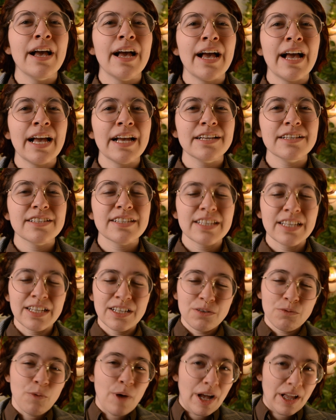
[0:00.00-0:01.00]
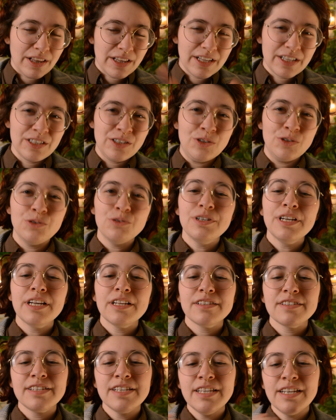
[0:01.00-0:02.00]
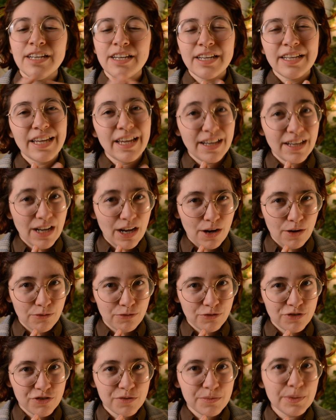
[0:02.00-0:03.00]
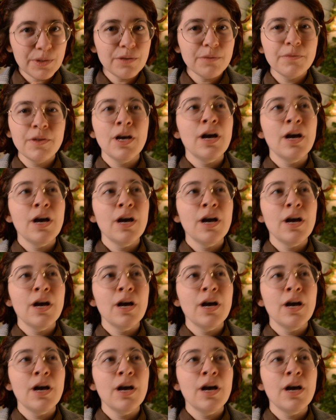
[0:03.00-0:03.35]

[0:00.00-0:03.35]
Excellent. Well, you get seated and get comfortable.